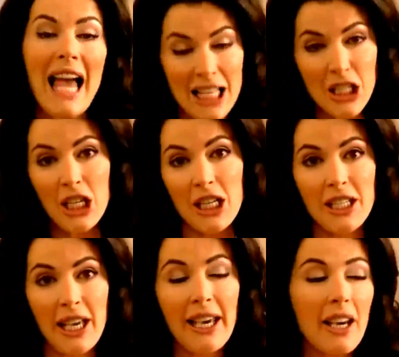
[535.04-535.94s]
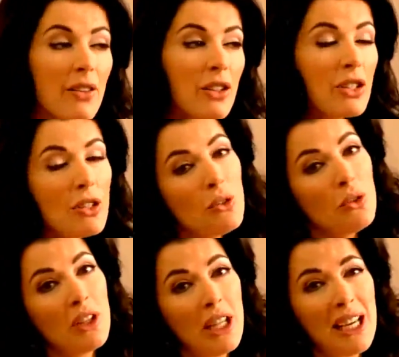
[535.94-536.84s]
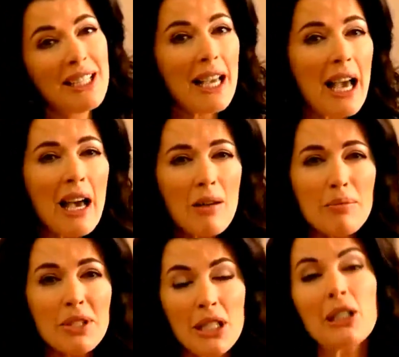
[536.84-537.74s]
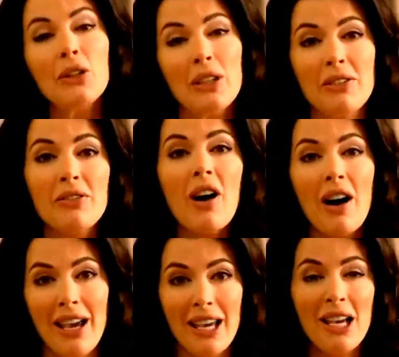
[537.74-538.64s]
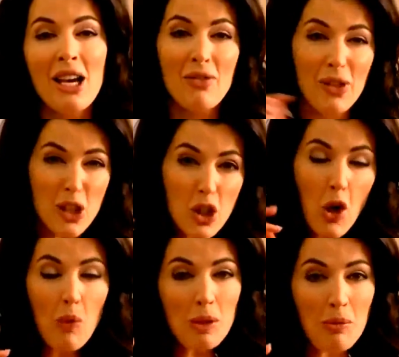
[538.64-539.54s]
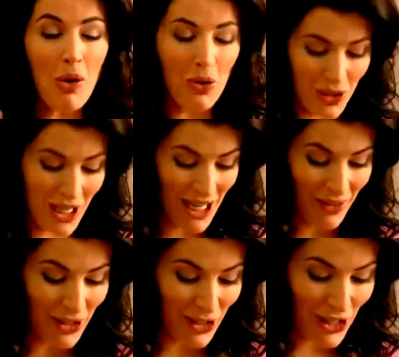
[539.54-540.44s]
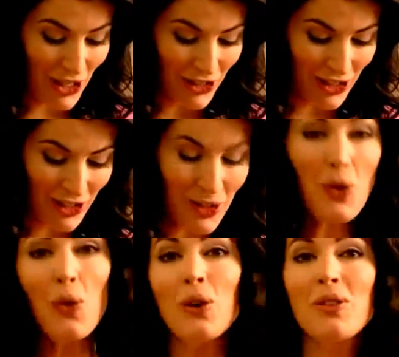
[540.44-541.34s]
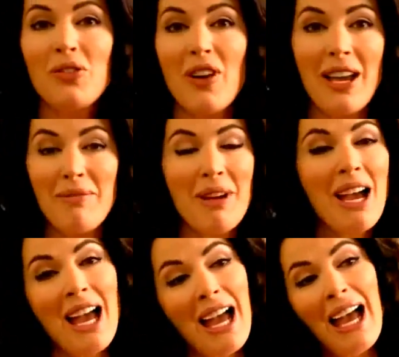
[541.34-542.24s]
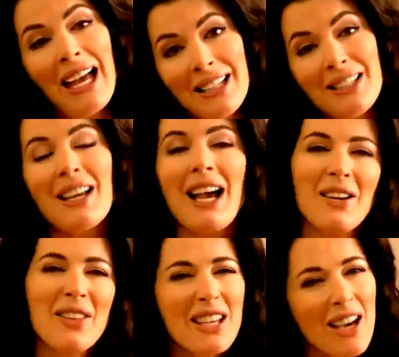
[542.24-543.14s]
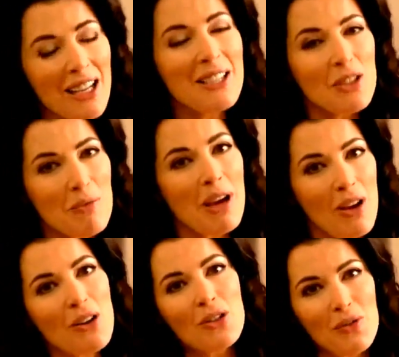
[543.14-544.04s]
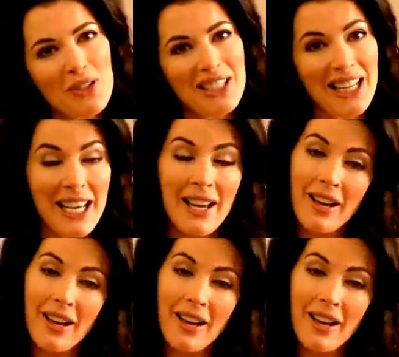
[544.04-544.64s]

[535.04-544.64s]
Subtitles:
and cheesecake are the two things absolutely vying for the top spot in the dessert Hall of Fame. And out of the kindness of my heart, obviously,